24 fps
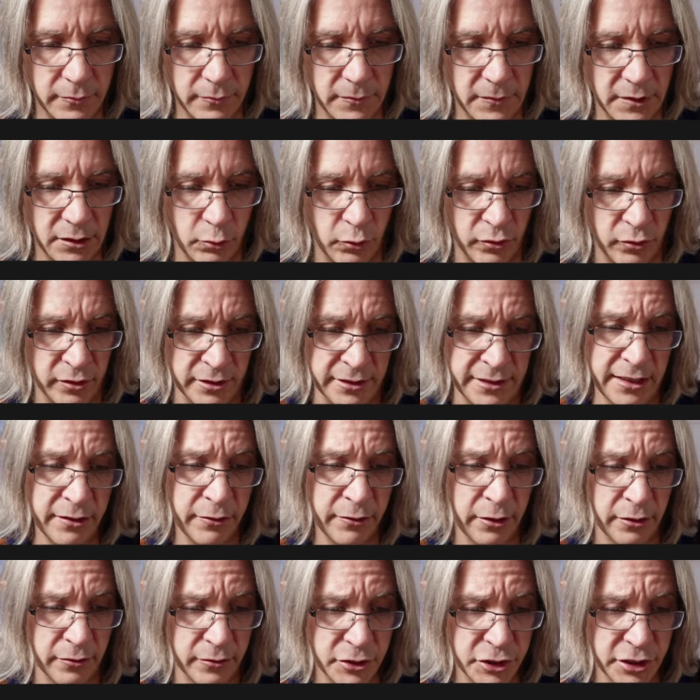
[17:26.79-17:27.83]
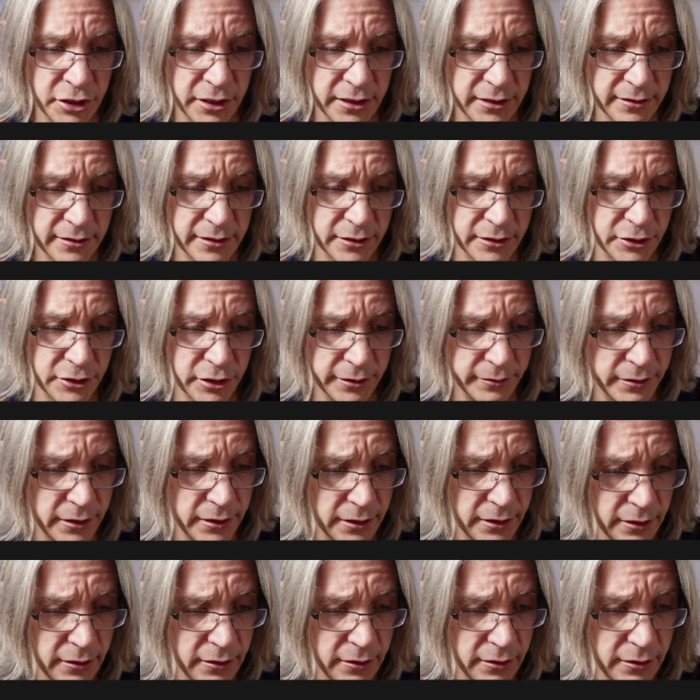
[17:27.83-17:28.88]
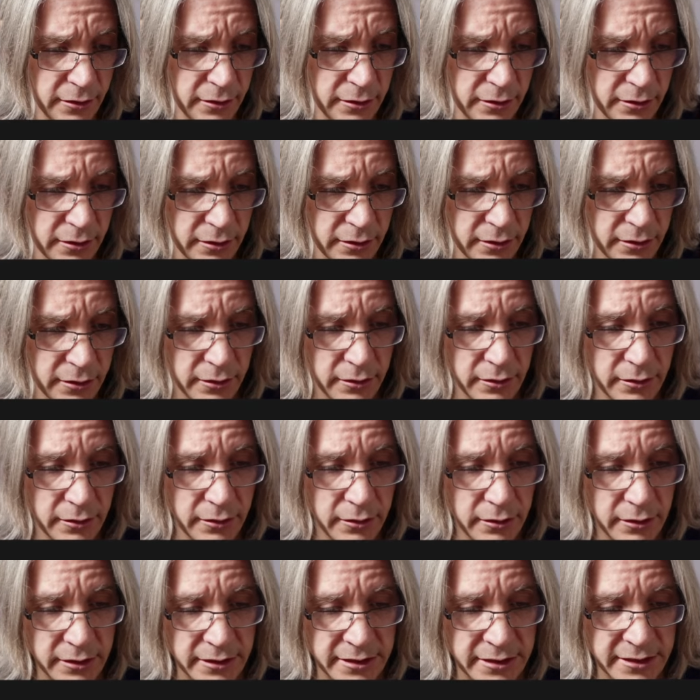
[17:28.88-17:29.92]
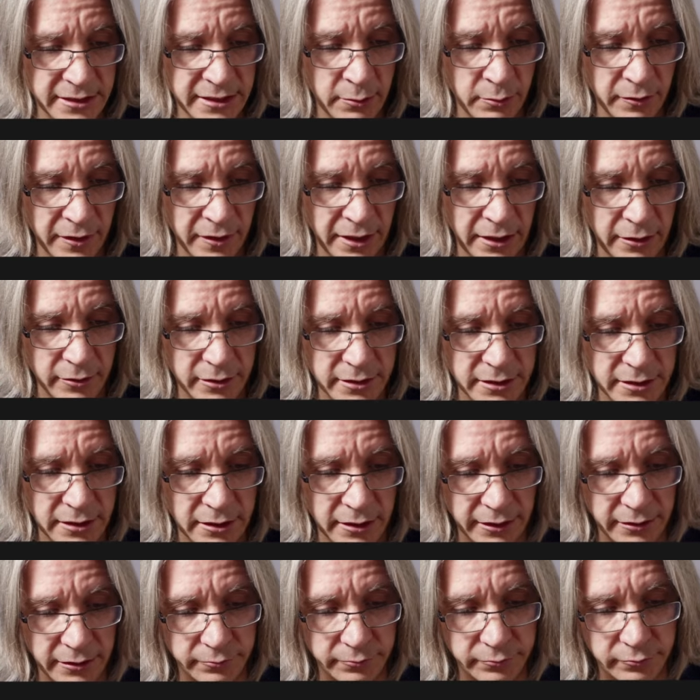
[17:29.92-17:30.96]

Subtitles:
or the 0th sheet, actually, and see what that looks like.